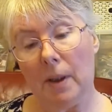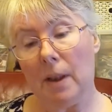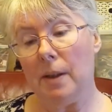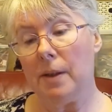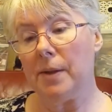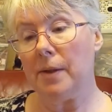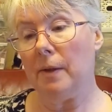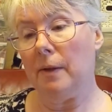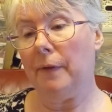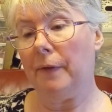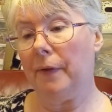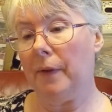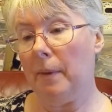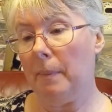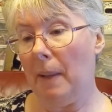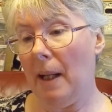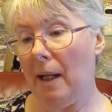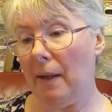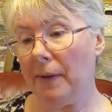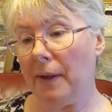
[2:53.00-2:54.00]
So for
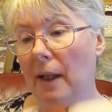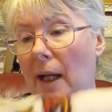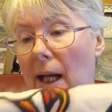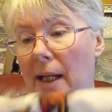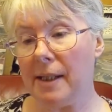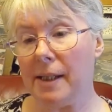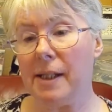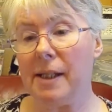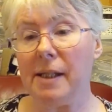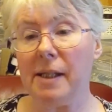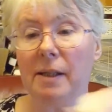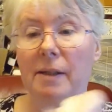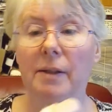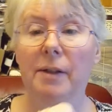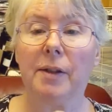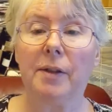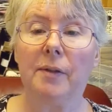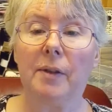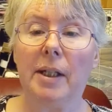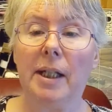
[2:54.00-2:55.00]
about the last
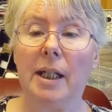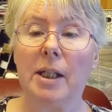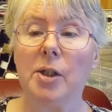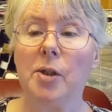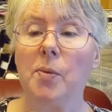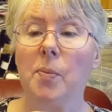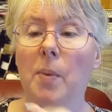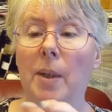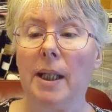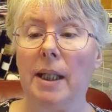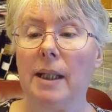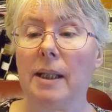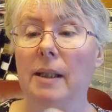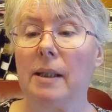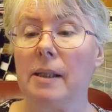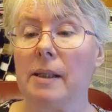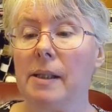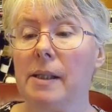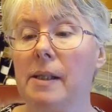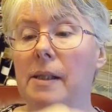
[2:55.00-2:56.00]
3-ish
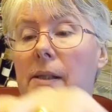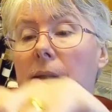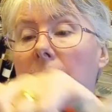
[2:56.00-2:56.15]
weeks,